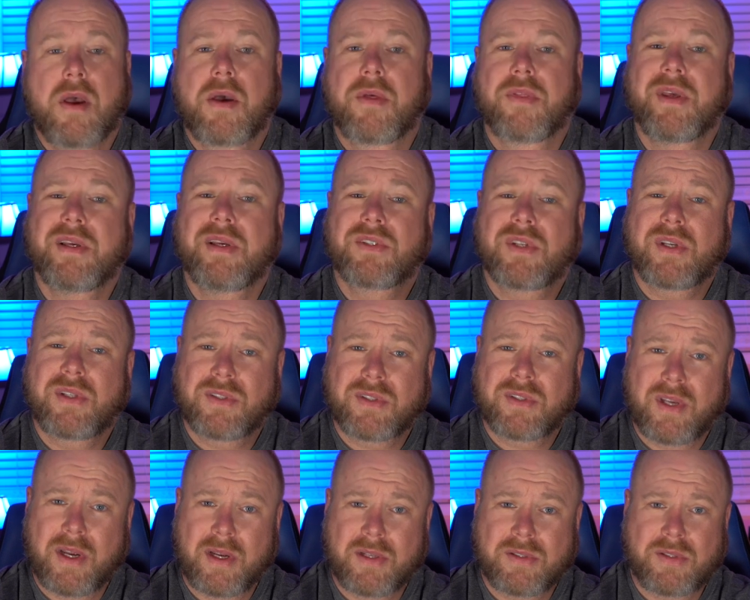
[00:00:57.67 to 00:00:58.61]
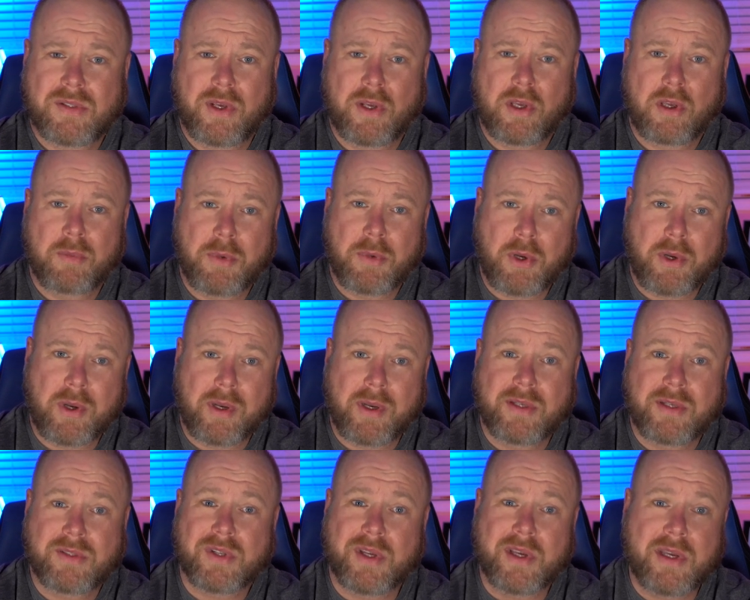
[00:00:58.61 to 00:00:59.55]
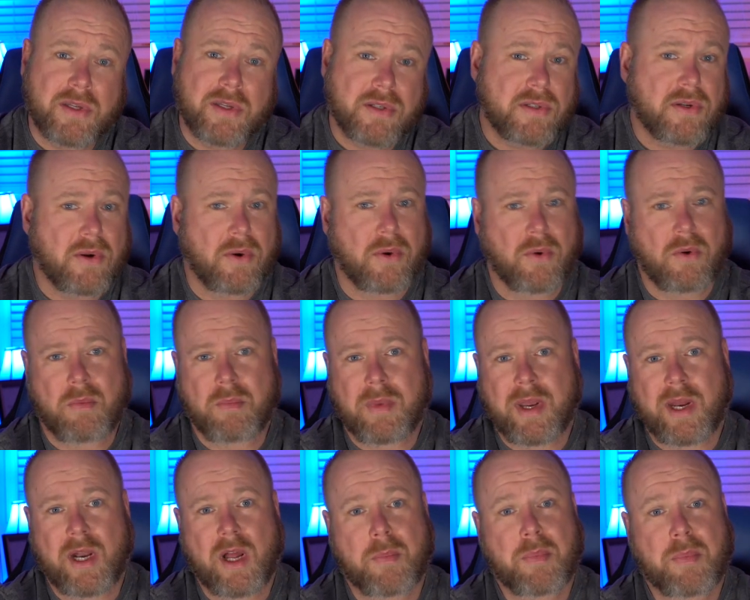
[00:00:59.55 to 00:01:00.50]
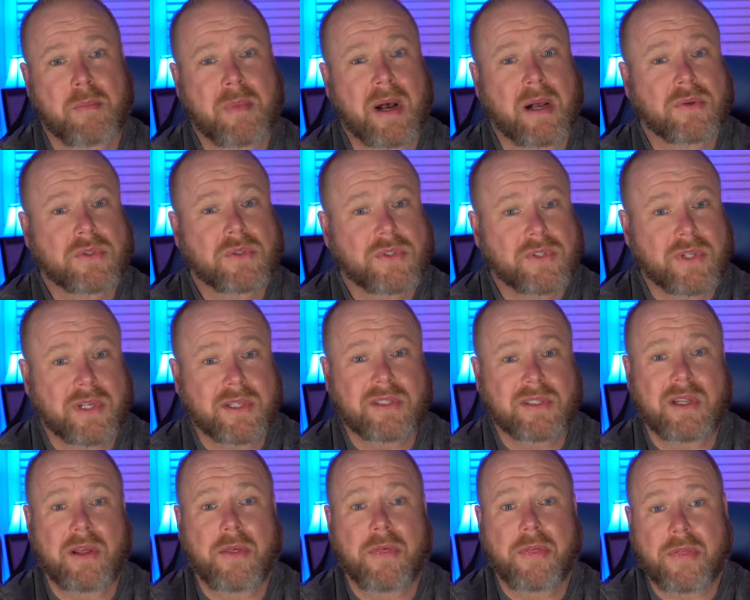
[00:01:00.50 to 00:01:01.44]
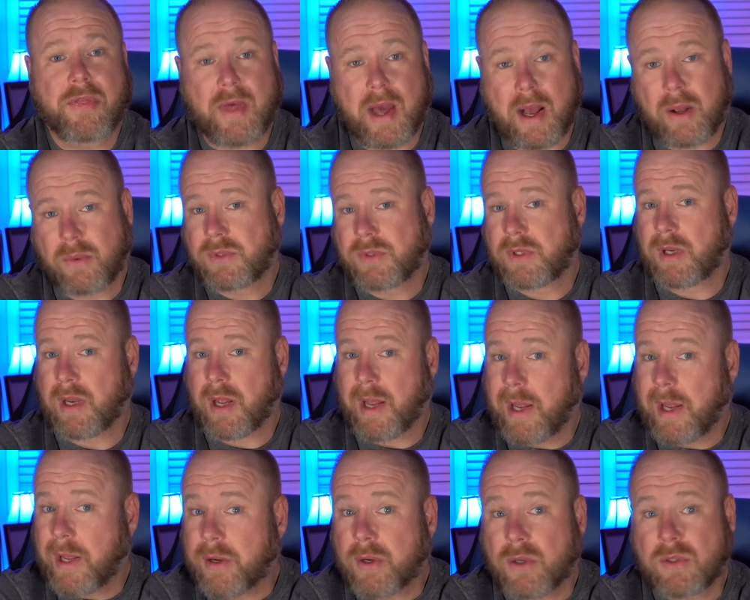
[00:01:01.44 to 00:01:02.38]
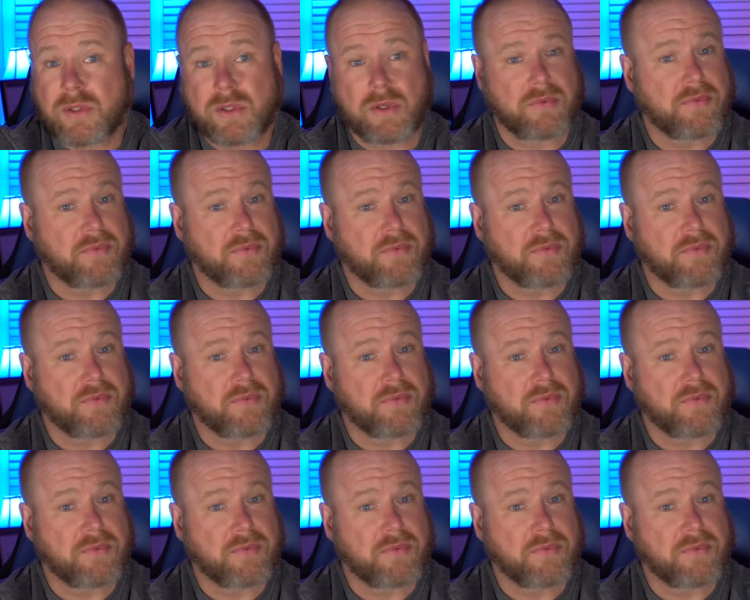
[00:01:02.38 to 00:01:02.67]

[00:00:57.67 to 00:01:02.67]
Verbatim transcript: These East Tennessee communities in total made up about 60,000 acres of